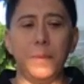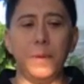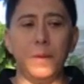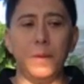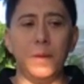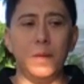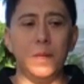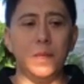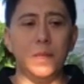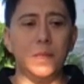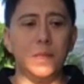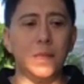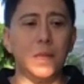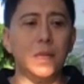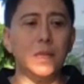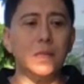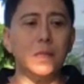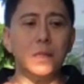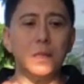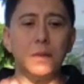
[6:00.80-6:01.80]
It's
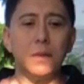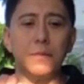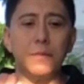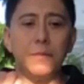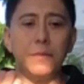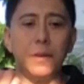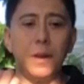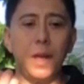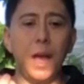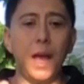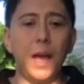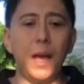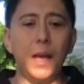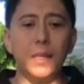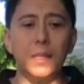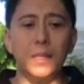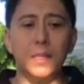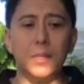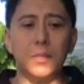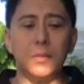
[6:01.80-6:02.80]
easier for
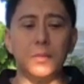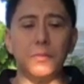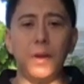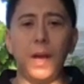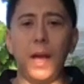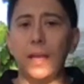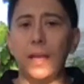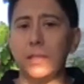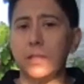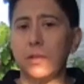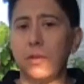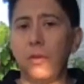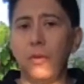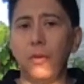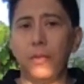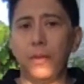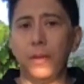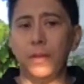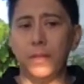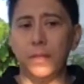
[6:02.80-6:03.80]
us to ask
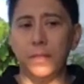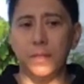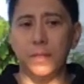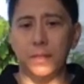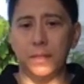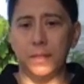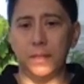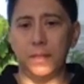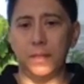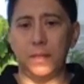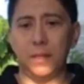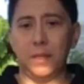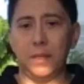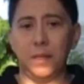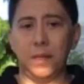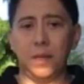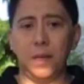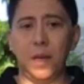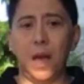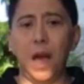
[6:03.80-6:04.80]
others
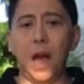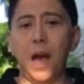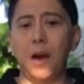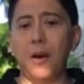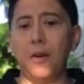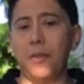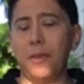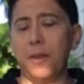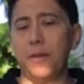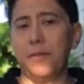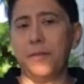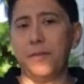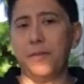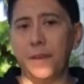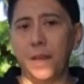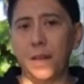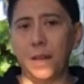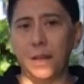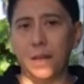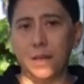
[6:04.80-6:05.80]
how they're
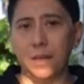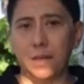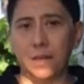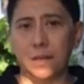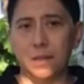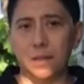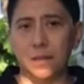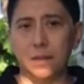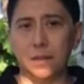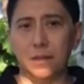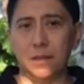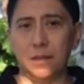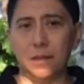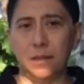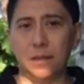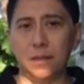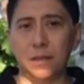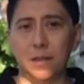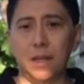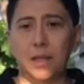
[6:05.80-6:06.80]
feeling
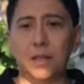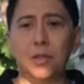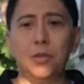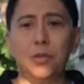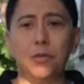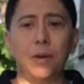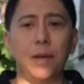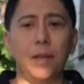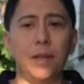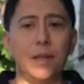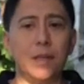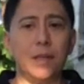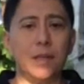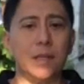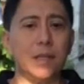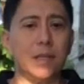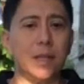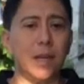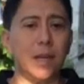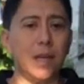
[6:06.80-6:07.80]
and to
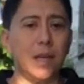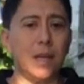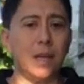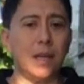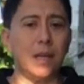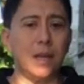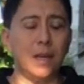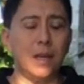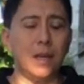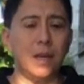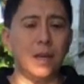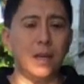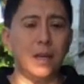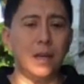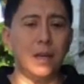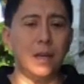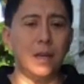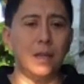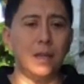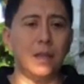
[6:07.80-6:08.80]
understand
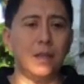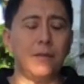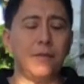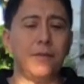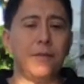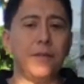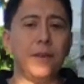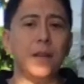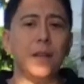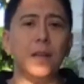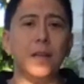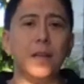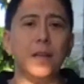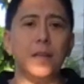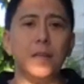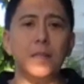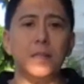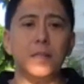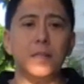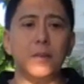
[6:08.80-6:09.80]
the
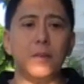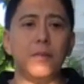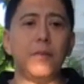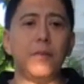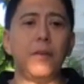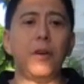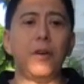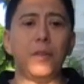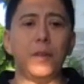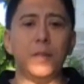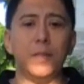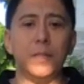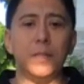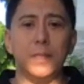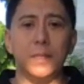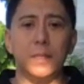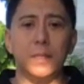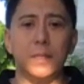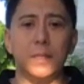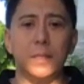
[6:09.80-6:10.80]
feelings of others
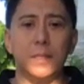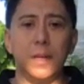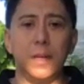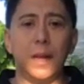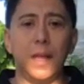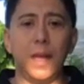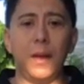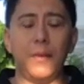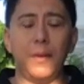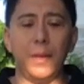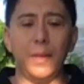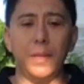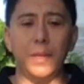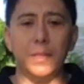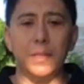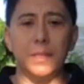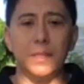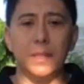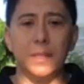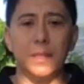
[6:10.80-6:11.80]
around us.
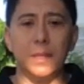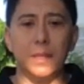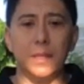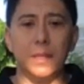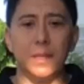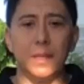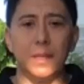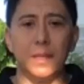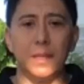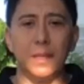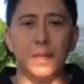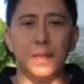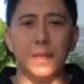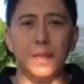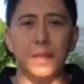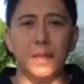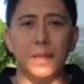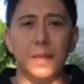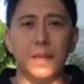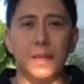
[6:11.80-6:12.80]

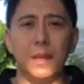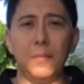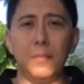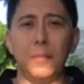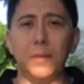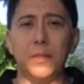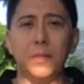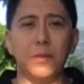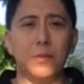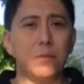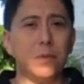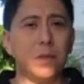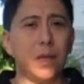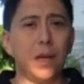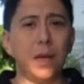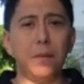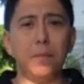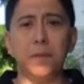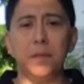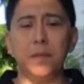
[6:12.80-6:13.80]
But
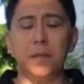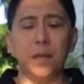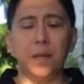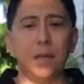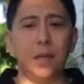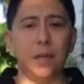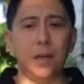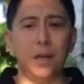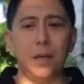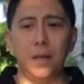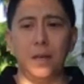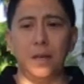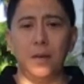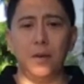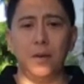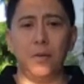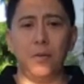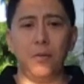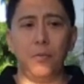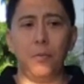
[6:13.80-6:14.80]
sometimes
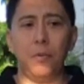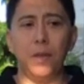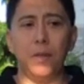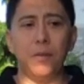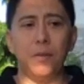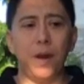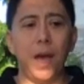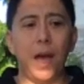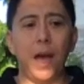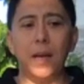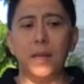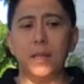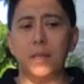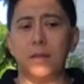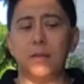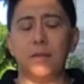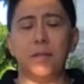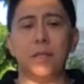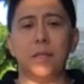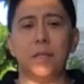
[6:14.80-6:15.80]
we don't ask
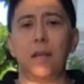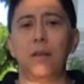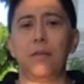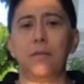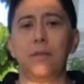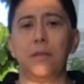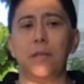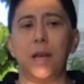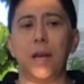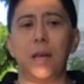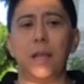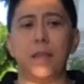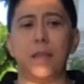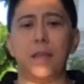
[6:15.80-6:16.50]
ourselves that.